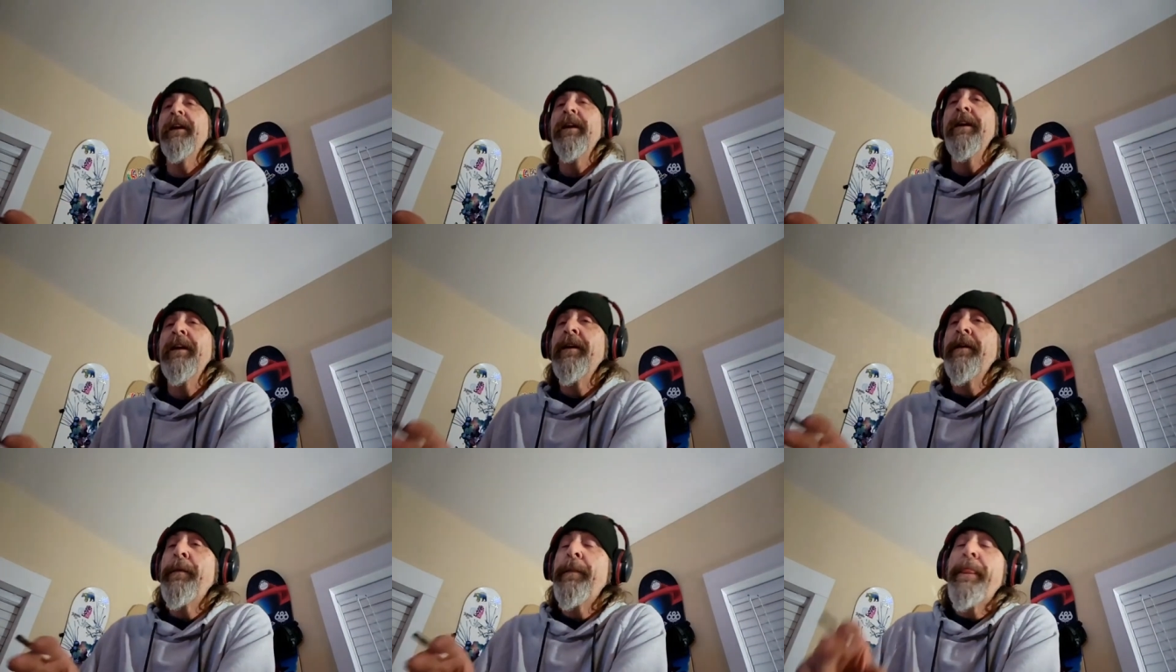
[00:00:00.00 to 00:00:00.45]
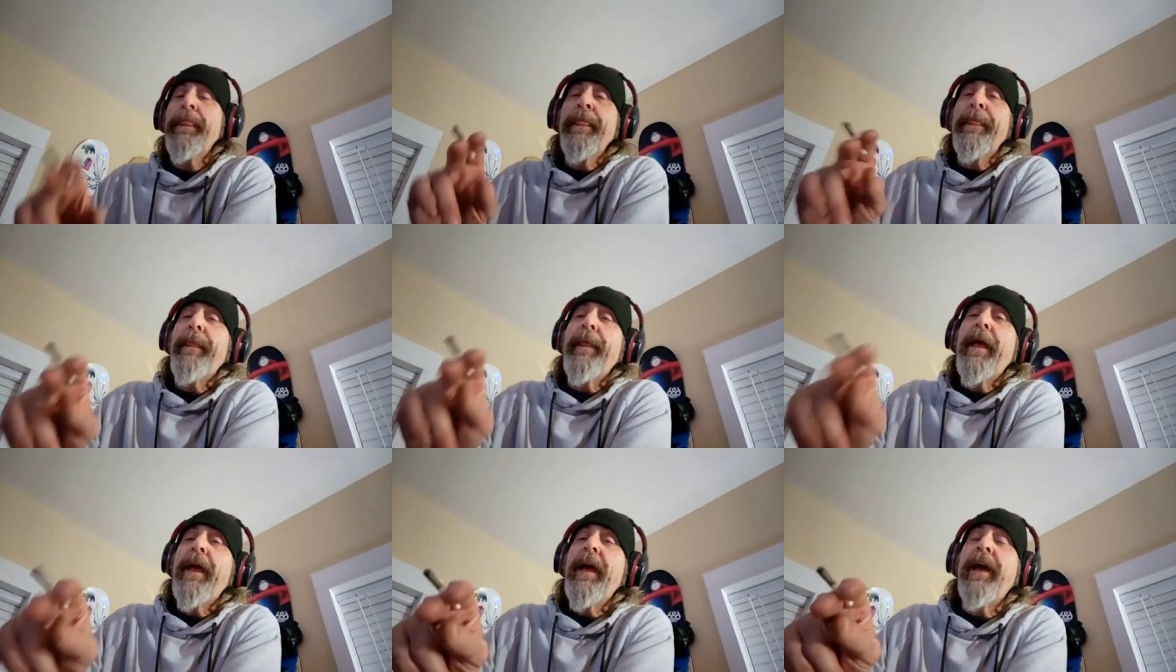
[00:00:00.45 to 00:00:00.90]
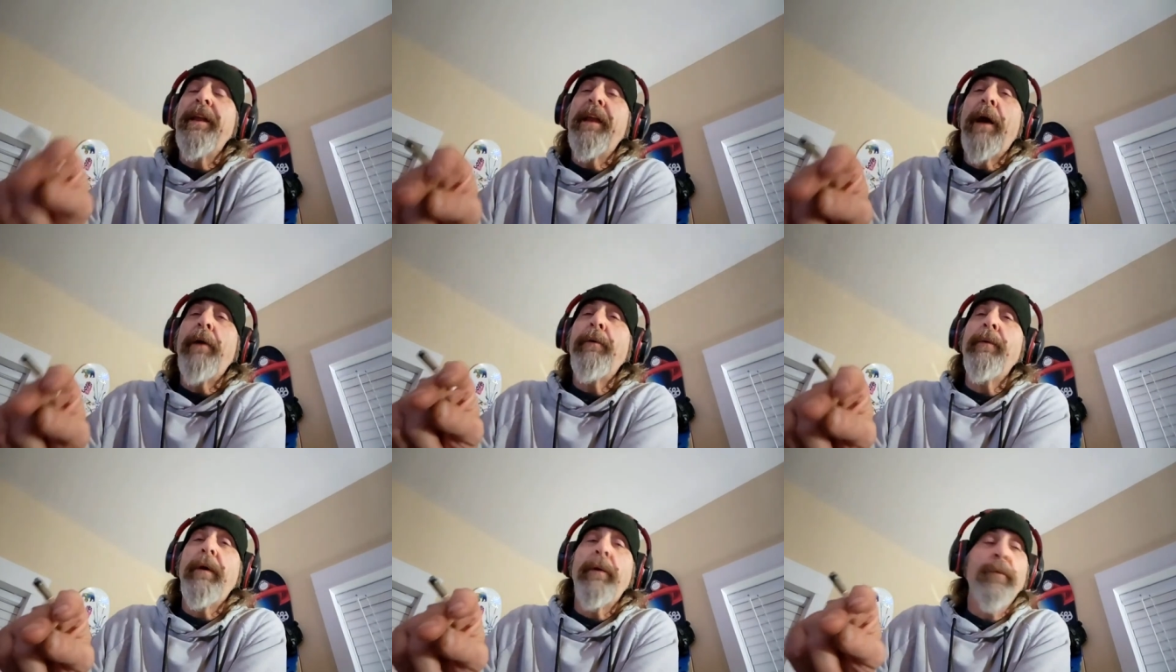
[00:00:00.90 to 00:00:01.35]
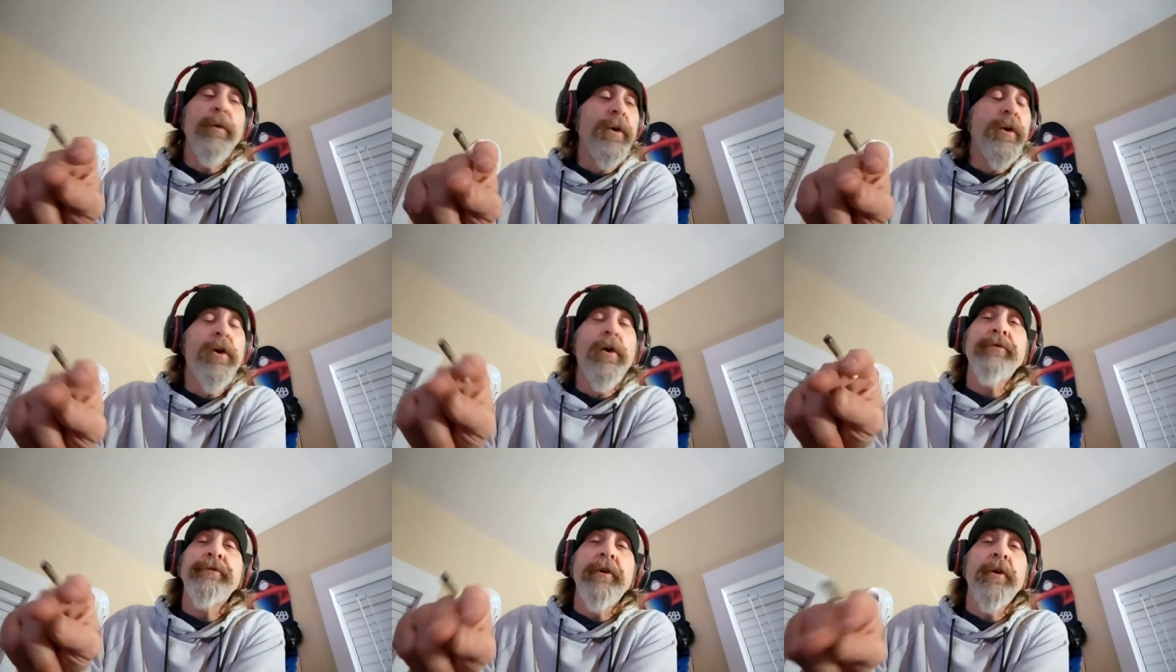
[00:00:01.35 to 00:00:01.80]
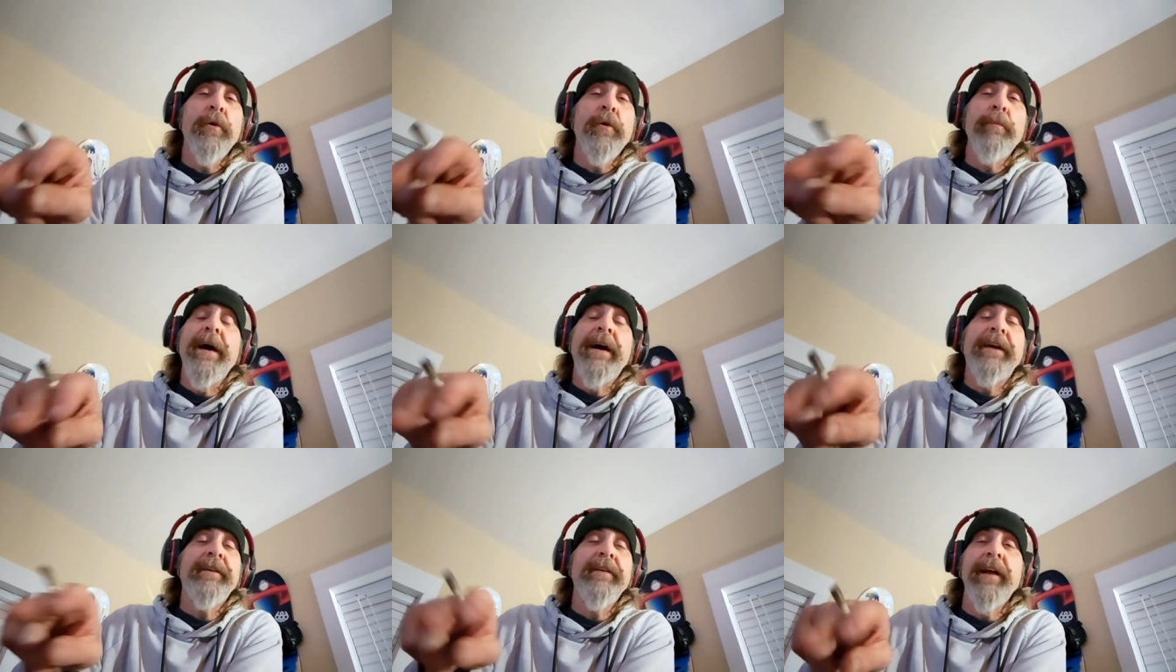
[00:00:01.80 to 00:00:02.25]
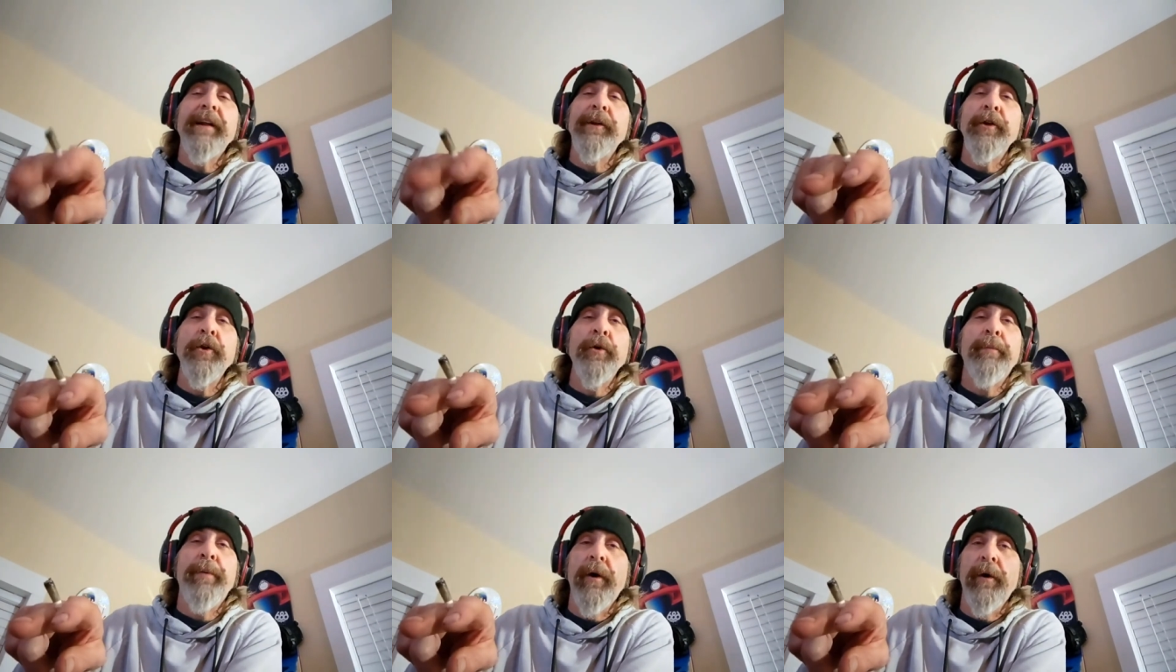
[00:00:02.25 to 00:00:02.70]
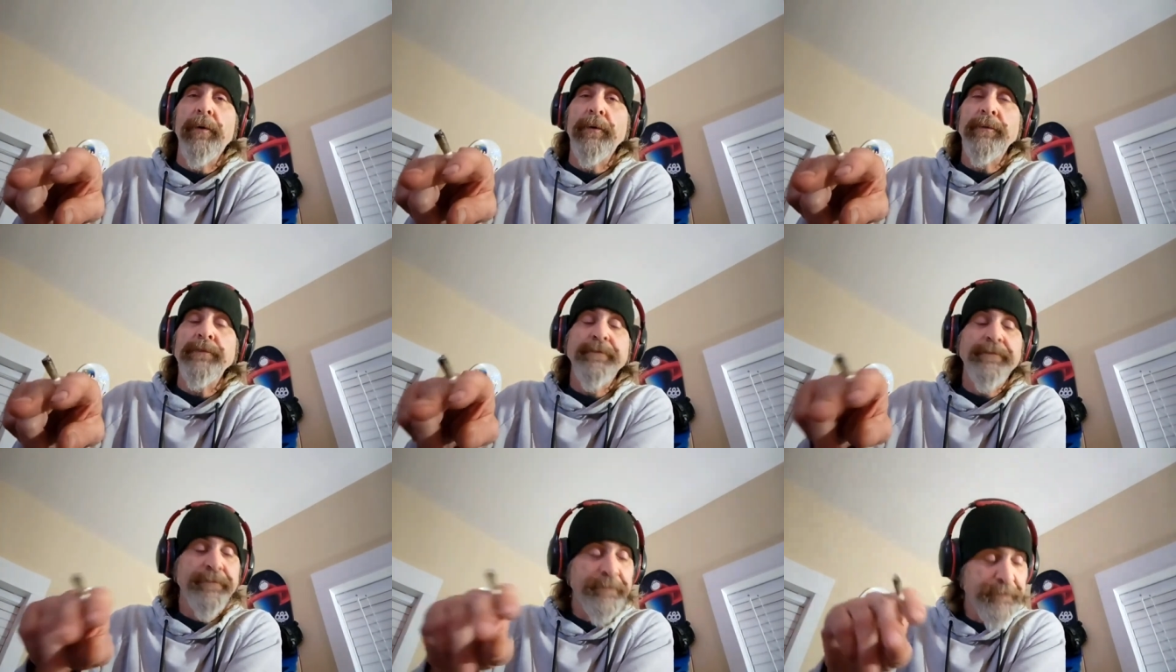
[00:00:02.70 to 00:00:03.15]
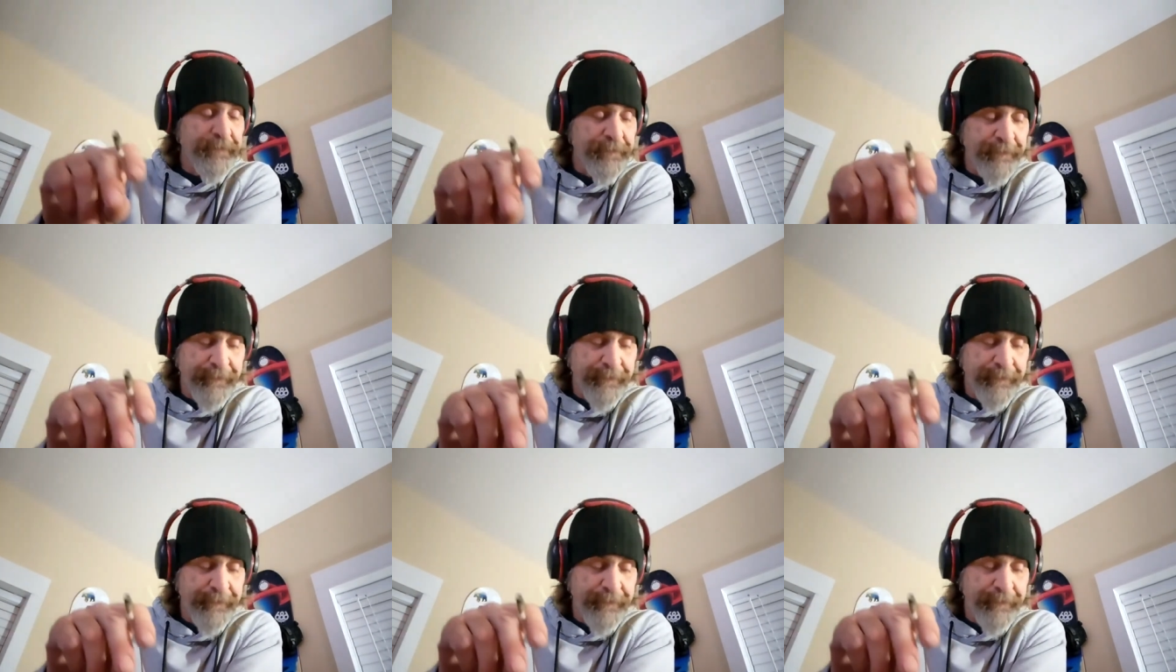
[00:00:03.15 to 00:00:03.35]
it. And I want to circle back to that loophole.